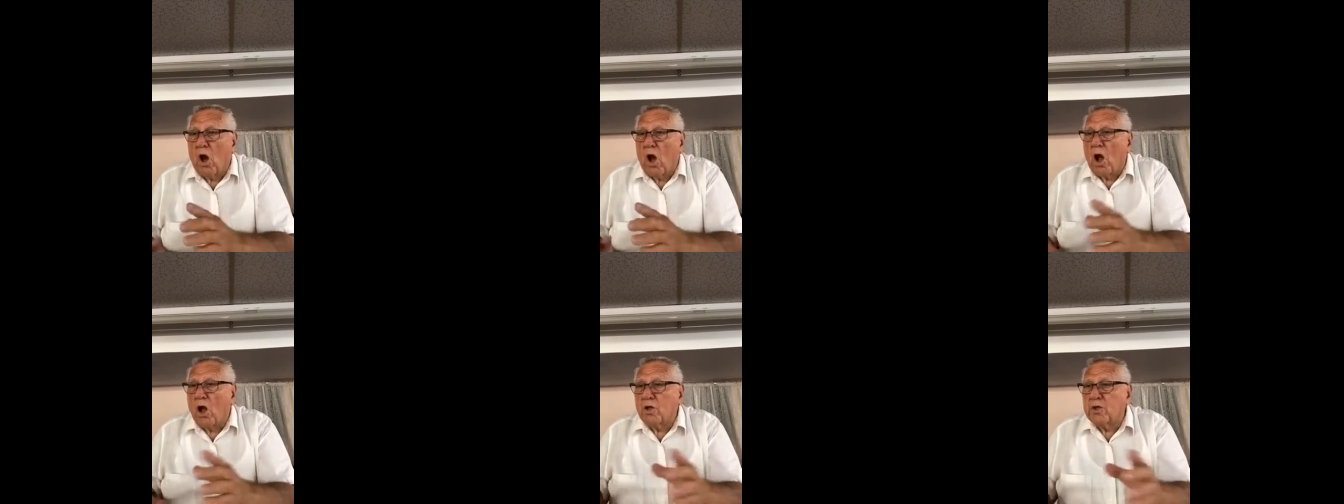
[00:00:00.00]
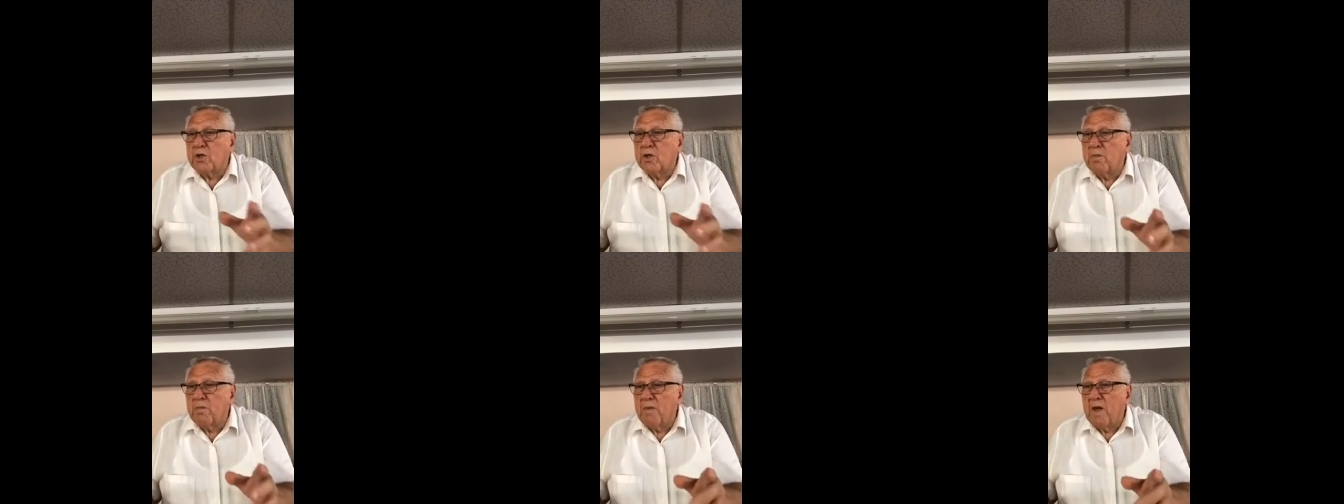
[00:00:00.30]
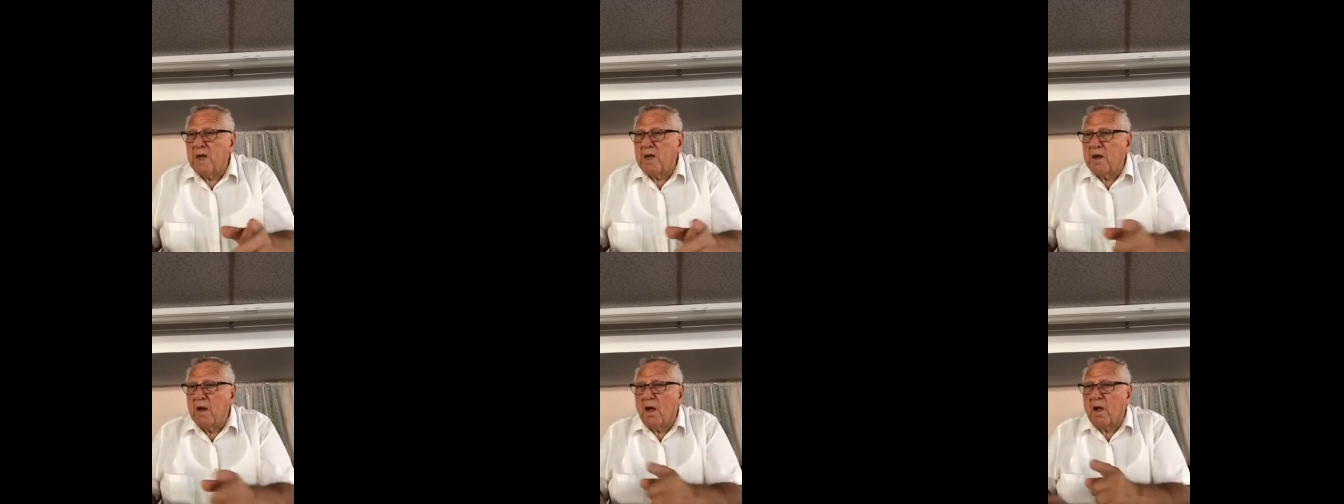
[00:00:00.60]

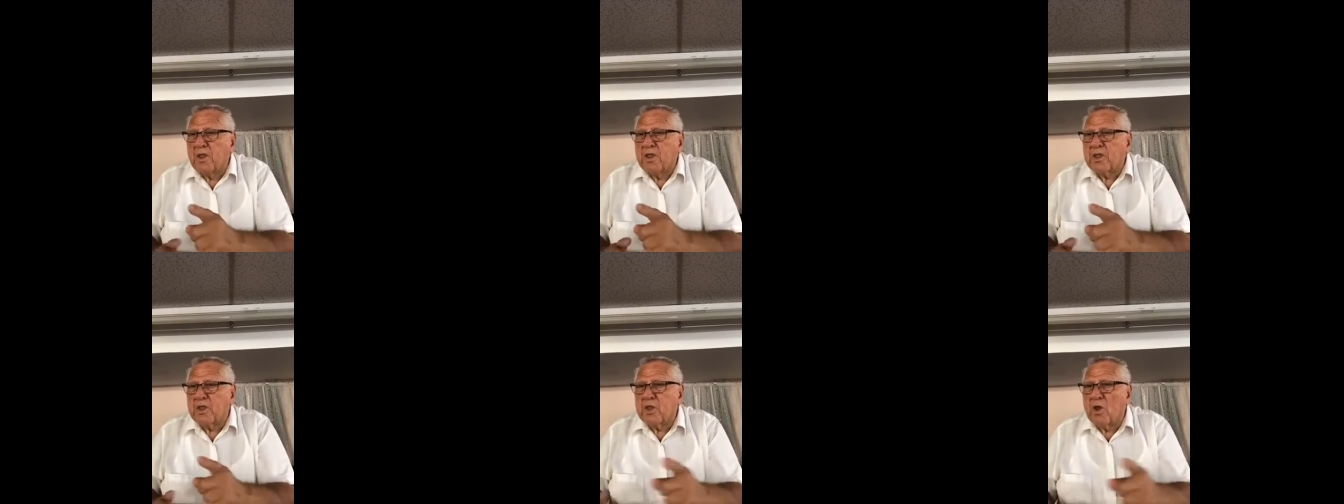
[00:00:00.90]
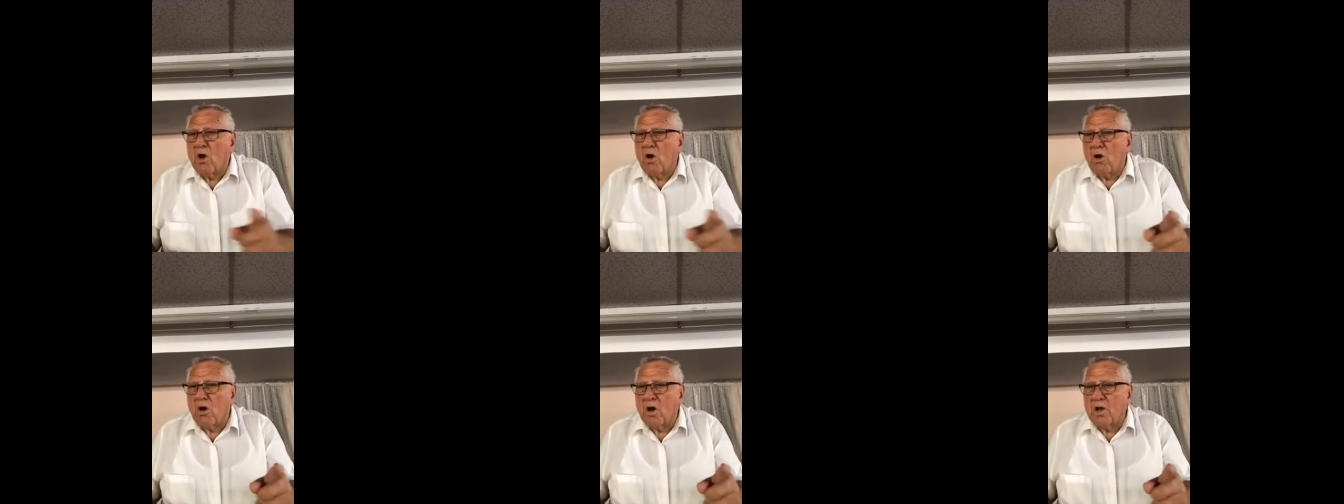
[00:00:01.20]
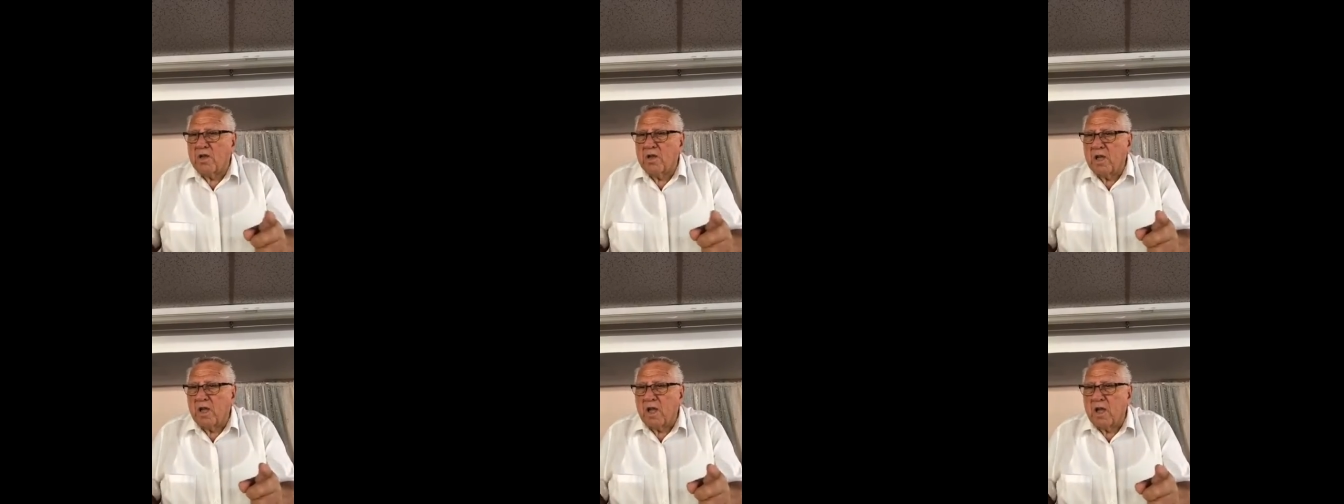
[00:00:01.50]
ultimate
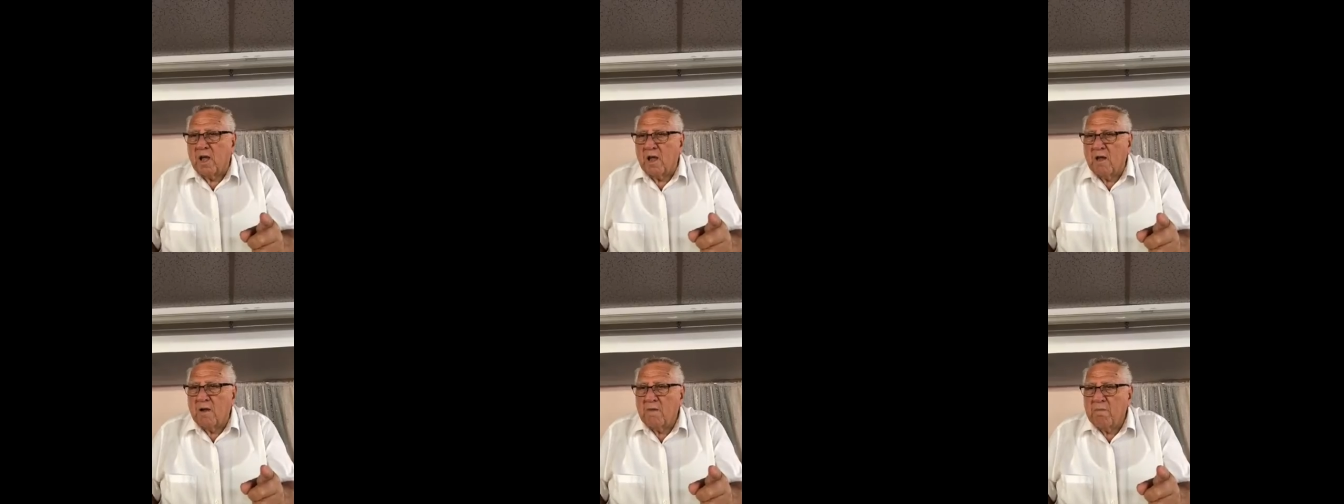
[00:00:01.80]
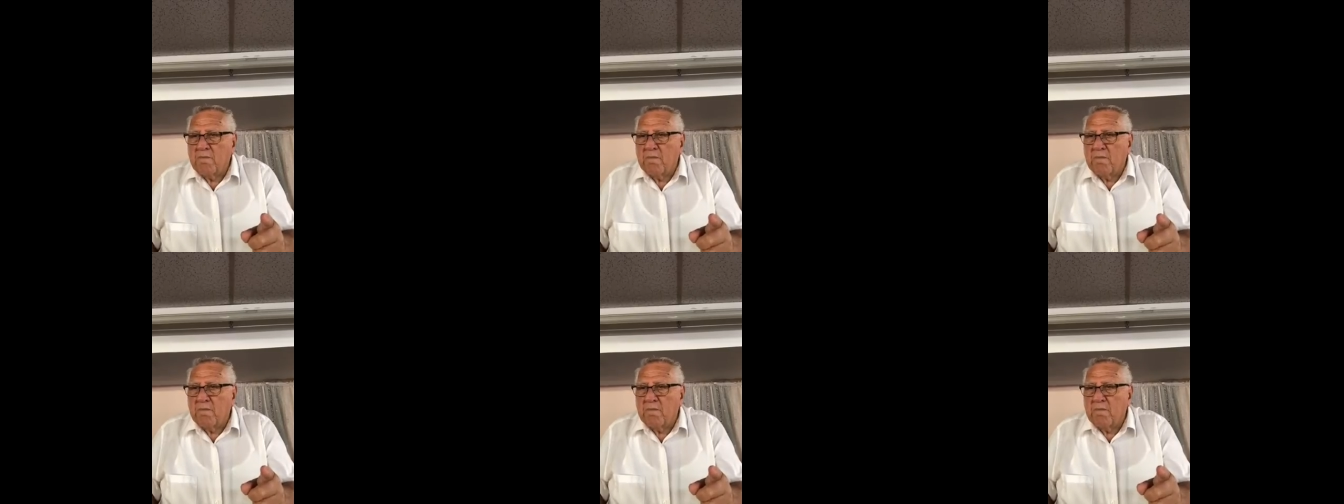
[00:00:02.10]
authority.